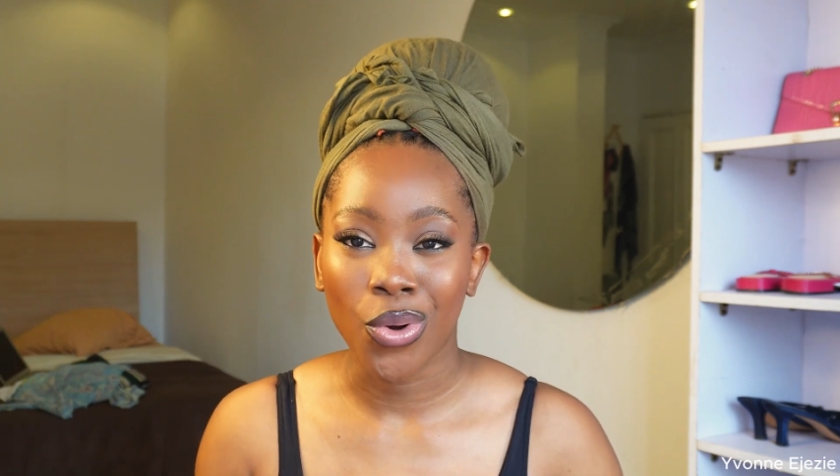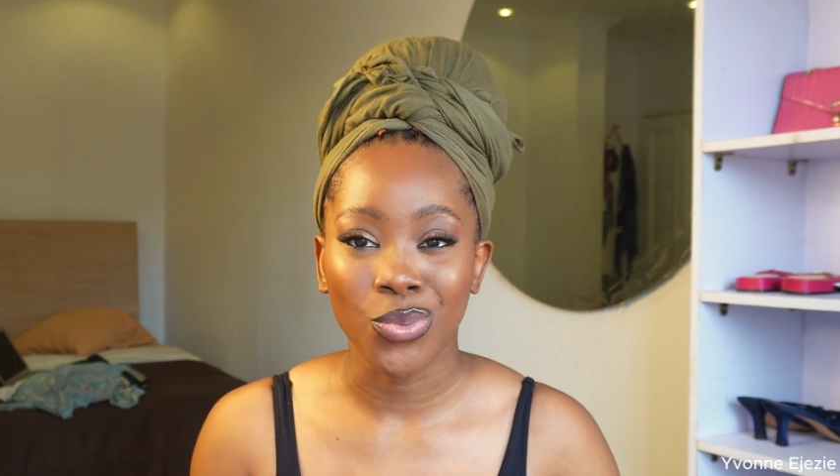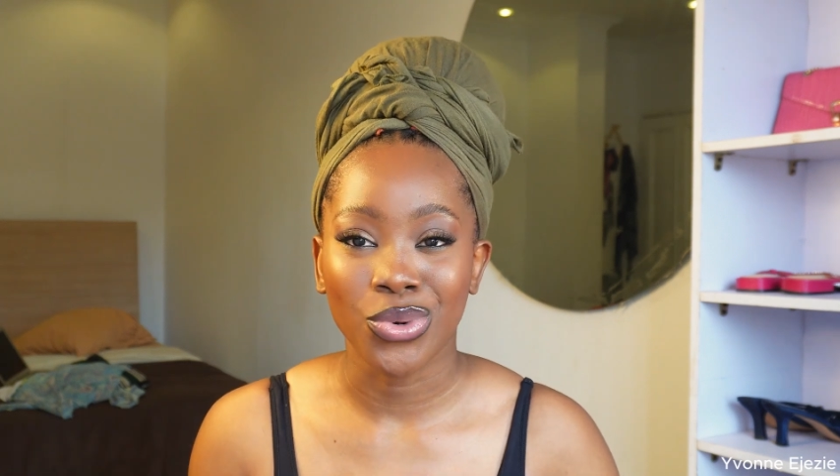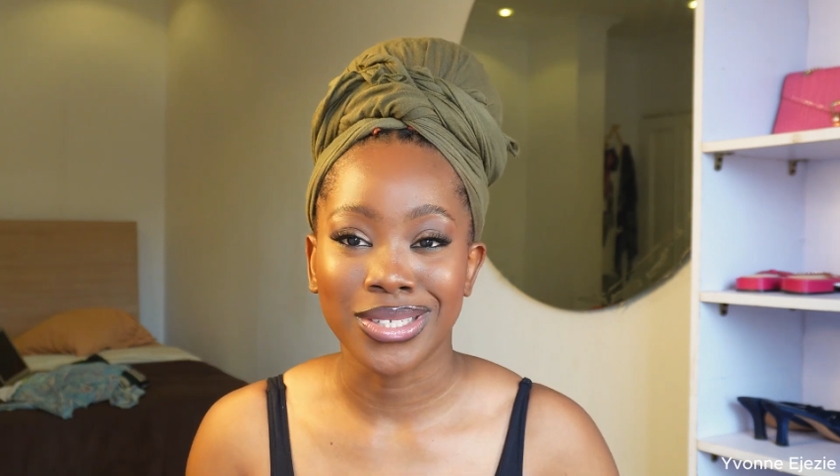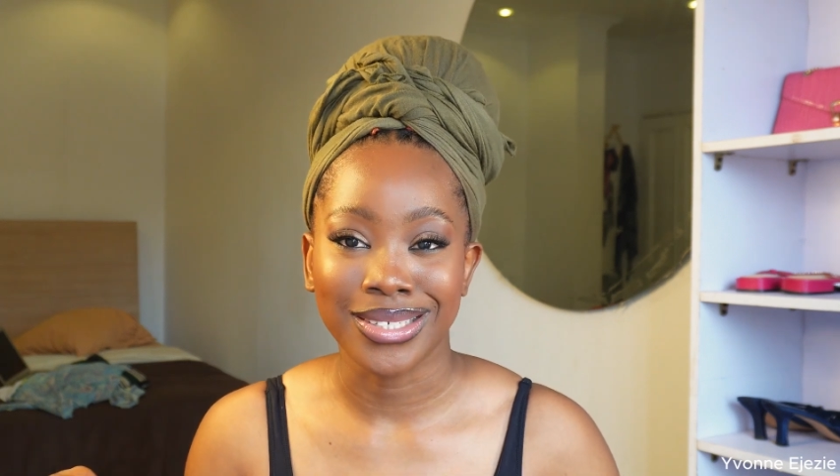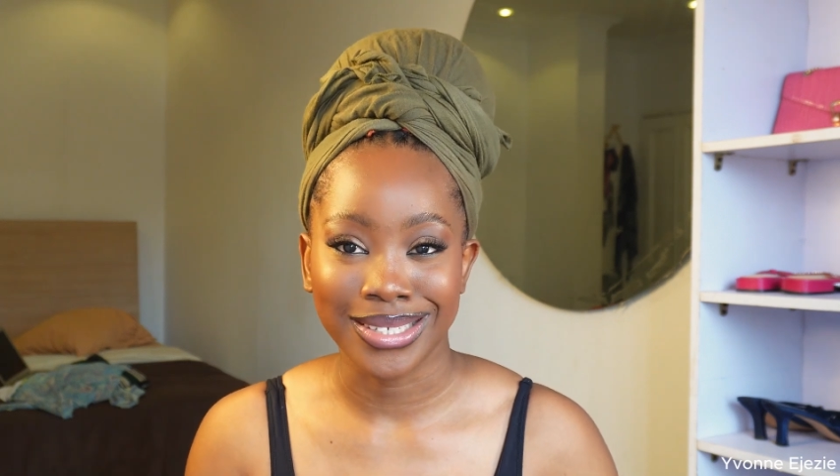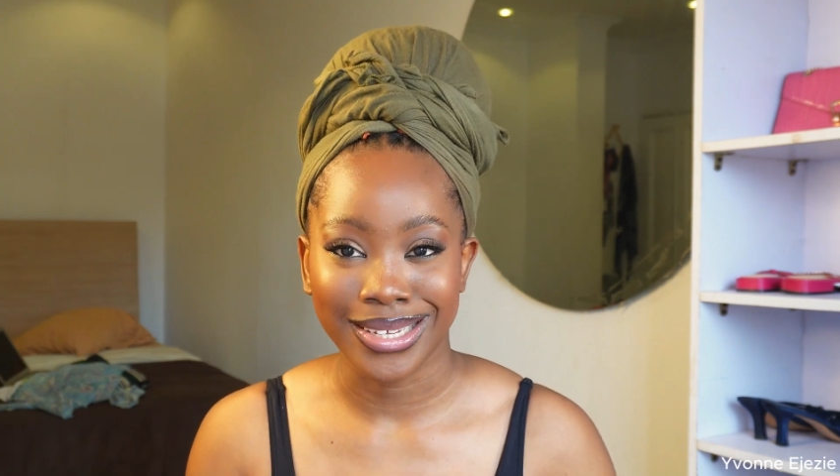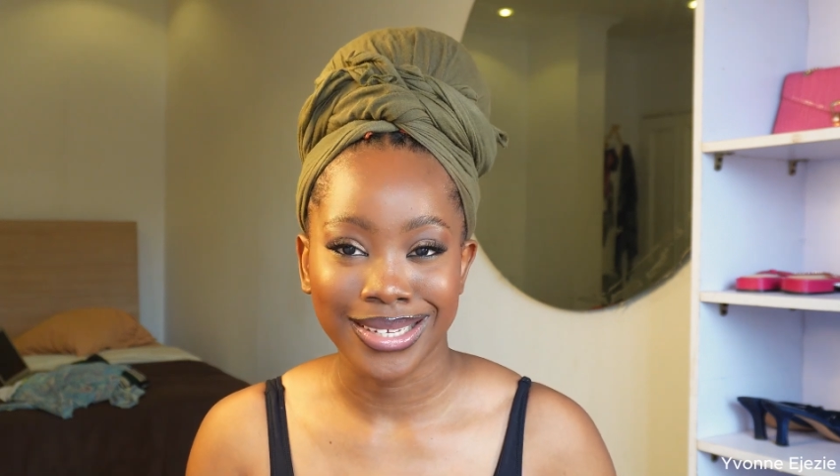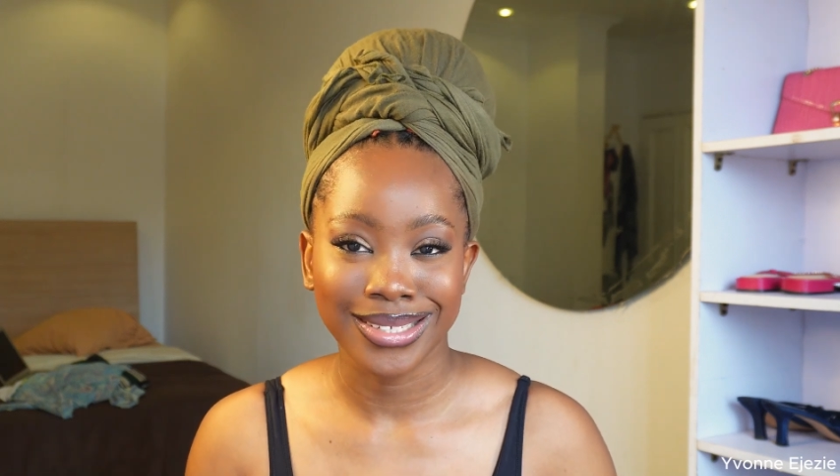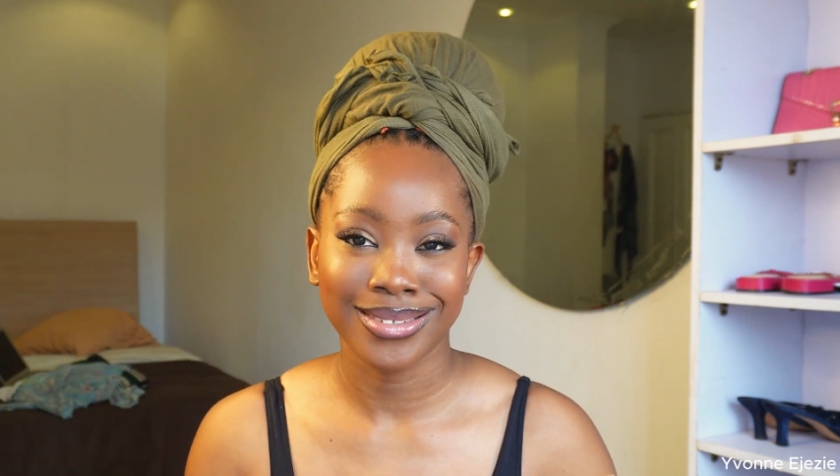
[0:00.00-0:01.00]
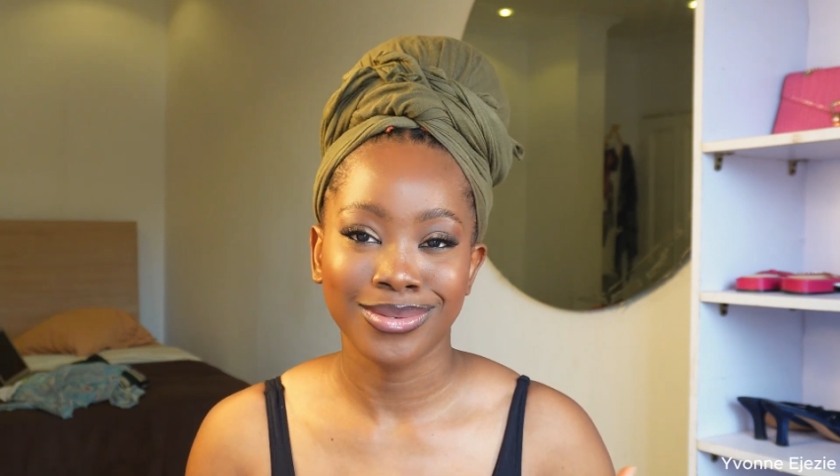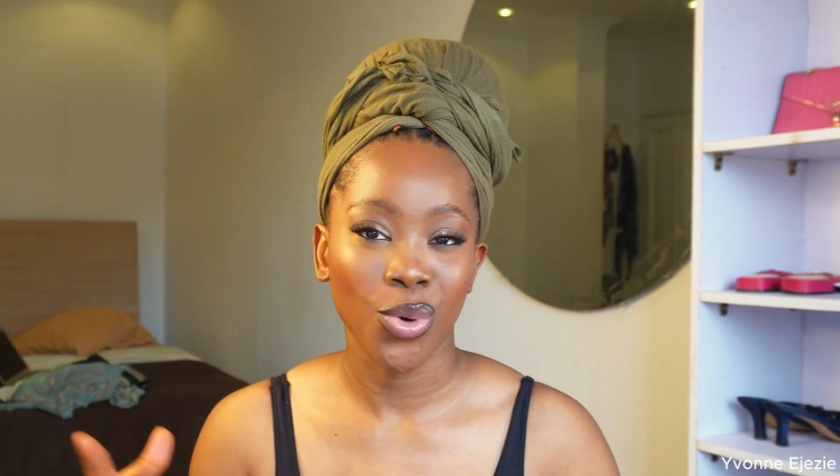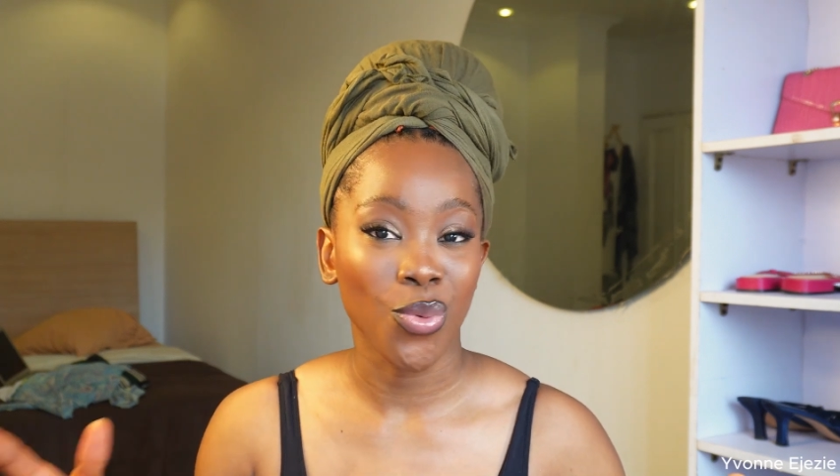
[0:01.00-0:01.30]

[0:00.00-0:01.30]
116,